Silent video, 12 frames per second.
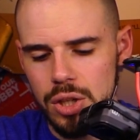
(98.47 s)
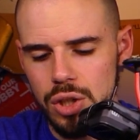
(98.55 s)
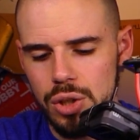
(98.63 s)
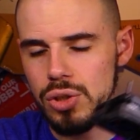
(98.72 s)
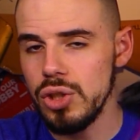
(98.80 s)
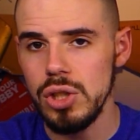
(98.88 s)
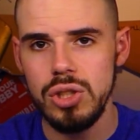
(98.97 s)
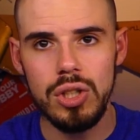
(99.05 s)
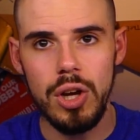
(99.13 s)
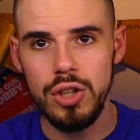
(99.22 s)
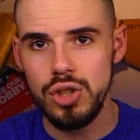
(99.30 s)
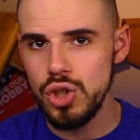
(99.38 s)
you're just
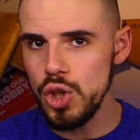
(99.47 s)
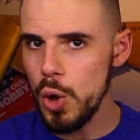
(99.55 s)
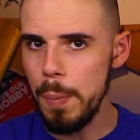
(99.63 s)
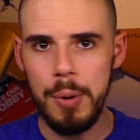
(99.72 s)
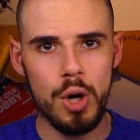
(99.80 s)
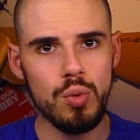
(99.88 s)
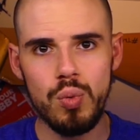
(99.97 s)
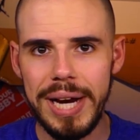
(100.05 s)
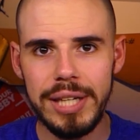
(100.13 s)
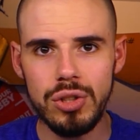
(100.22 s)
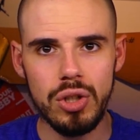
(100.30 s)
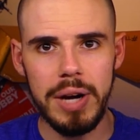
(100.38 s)
a super
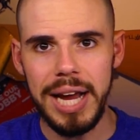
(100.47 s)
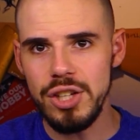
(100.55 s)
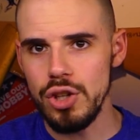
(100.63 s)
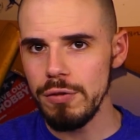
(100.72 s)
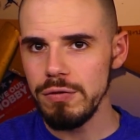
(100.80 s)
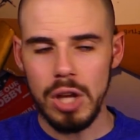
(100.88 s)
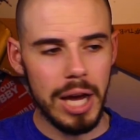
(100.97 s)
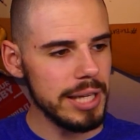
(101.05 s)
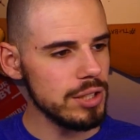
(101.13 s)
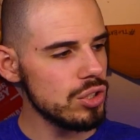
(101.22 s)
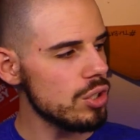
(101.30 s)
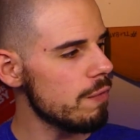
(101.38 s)
racer and you're
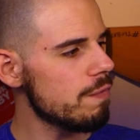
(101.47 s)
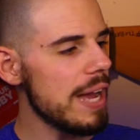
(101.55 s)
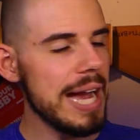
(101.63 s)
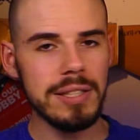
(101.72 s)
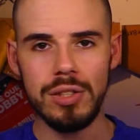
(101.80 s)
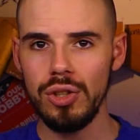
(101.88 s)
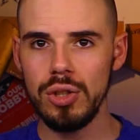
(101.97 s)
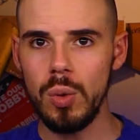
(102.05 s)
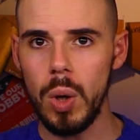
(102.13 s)
flying so fast and your